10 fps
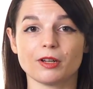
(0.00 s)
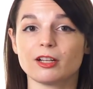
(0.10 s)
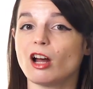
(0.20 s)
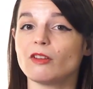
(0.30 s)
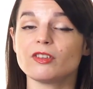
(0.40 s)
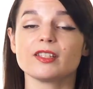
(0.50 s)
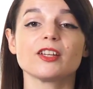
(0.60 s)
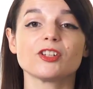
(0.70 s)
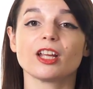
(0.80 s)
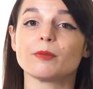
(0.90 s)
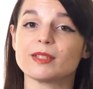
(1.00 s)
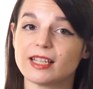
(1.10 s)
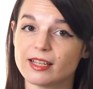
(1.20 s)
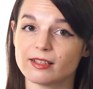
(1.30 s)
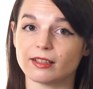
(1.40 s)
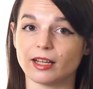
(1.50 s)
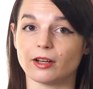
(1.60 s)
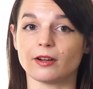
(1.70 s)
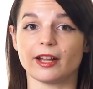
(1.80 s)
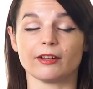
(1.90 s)
and conversation comes easily in our
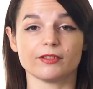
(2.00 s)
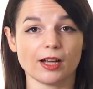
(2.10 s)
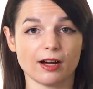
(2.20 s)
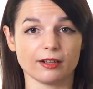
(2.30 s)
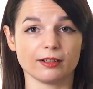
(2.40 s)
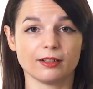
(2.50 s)
native tongue.